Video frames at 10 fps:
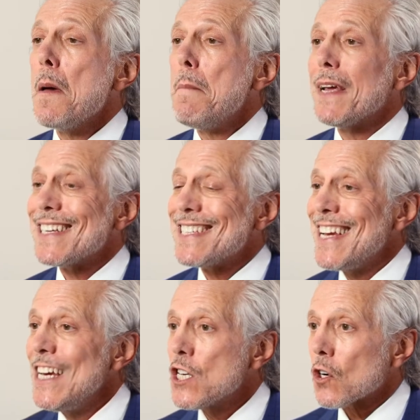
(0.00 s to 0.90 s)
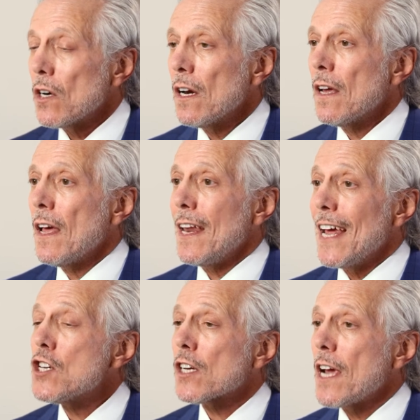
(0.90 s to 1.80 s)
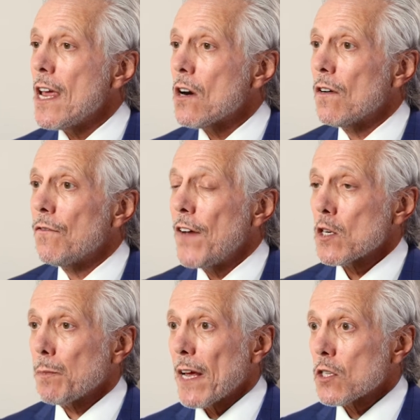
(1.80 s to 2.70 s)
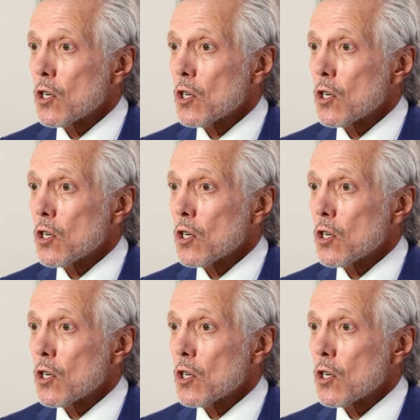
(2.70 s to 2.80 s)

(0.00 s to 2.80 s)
Being a teacher, an educator in facial plastic